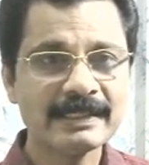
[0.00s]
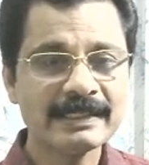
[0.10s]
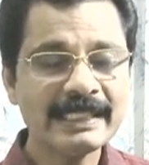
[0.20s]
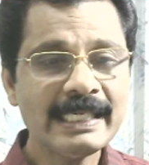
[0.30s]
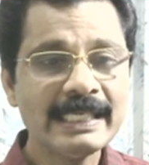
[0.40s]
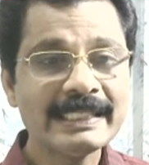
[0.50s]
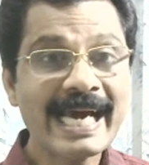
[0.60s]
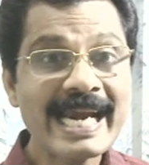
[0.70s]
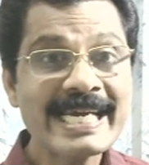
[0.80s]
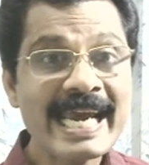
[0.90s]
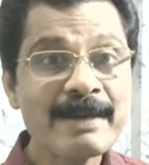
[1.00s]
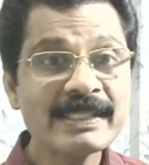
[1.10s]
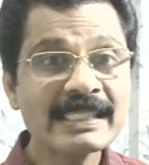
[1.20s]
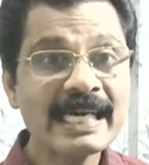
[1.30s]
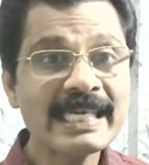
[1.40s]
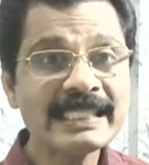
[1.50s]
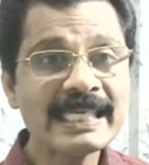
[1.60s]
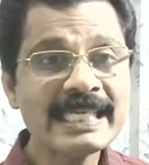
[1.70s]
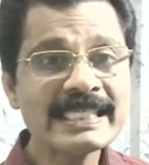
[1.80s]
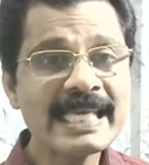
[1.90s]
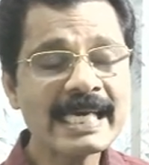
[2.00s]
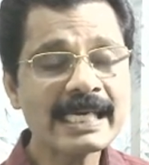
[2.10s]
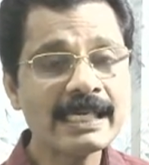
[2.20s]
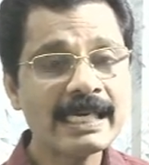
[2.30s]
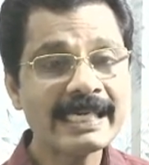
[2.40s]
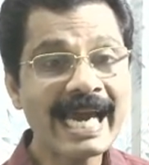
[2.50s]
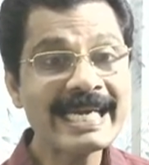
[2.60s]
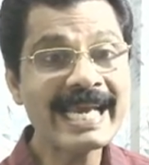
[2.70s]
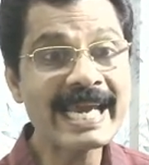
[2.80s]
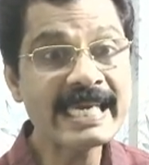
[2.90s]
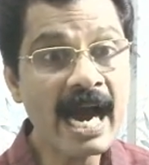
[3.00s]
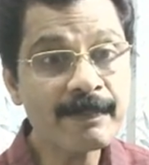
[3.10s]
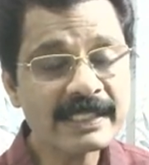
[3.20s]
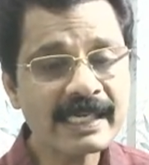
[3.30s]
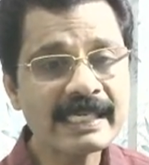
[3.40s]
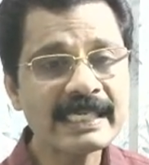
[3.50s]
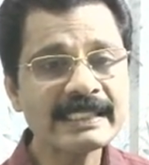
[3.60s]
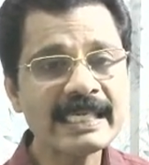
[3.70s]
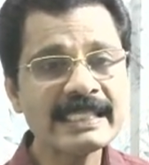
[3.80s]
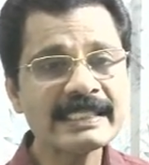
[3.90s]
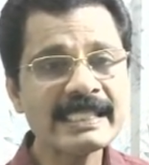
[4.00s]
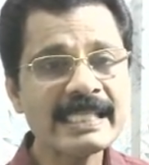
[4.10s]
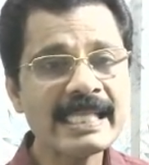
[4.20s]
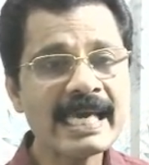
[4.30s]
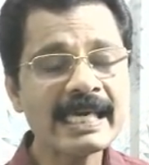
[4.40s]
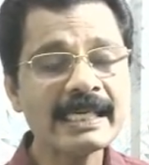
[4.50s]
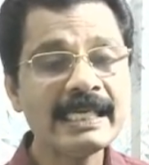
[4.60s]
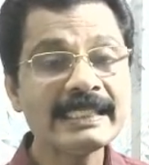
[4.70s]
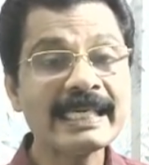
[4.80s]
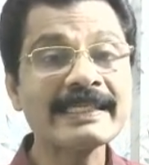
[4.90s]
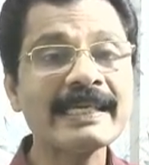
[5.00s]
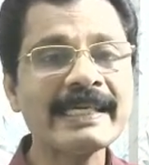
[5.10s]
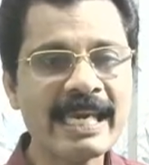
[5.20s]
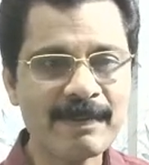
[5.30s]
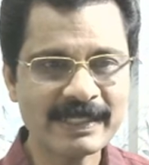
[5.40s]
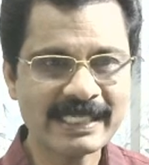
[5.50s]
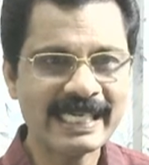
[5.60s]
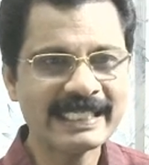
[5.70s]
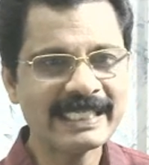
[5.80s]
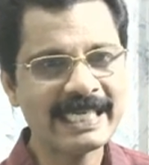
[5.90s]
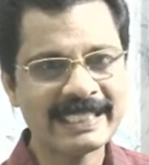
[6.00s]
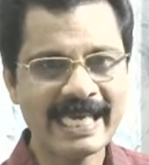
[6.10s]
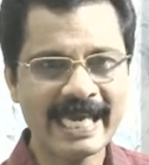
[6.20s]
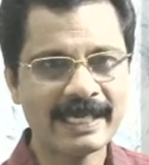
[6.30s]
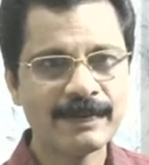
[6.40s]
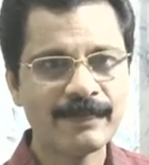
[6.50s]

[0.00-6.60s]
See, didymous condition is there, didynamous condition is there, tetradynamous condition is there.